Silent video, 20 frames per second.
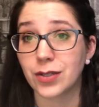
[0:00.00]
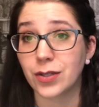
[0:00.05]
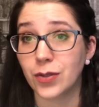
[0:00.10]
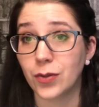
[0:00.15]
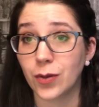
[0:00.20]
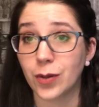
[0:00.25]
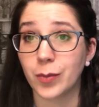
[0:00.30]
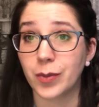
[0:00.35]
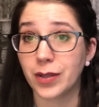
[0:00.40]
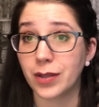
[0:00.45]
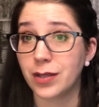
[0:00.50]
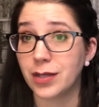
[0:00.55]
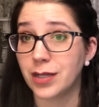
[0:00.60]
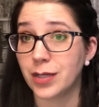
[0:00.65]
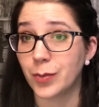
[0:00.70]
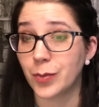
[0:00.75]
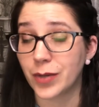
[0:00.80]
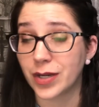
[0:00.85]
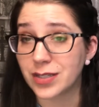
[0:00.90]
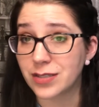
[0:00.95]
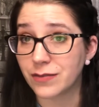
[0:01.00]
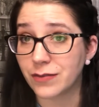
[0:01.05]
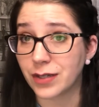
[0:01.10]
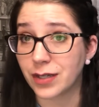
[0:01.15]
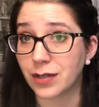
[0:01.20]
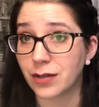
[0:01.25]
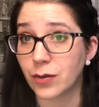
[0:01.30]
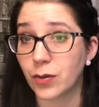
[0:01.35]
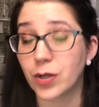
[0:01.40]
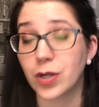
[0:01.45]
your ability to
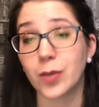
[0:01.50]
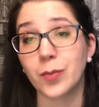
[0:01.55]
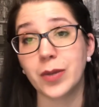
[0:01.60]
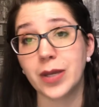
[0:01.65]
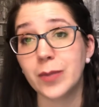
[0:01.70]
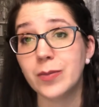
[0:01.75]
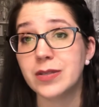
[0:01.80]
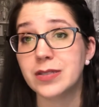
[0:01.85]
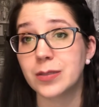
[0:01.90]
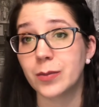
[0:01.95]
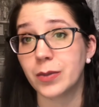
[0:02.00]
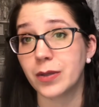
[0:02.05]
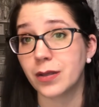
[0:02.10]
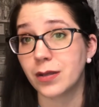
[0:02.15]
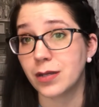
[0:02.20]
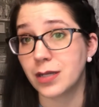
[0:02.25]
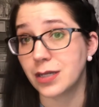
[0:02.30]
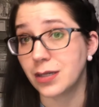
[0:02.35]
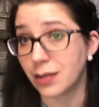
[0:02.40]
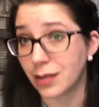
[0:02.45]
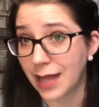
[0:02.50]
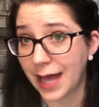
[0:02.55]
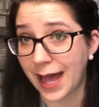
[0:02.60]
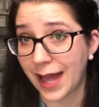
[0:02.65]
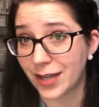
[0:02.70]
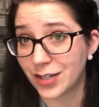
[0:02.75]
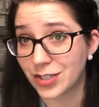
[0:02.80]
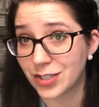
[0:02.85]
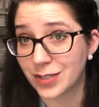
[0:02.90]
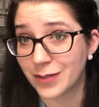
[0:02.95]
breastfeed or your baby's ability to
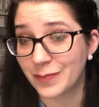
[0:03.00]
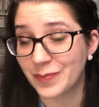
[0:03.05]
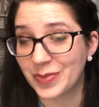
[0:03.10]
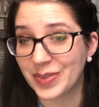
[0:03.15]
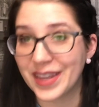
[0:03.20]
latch?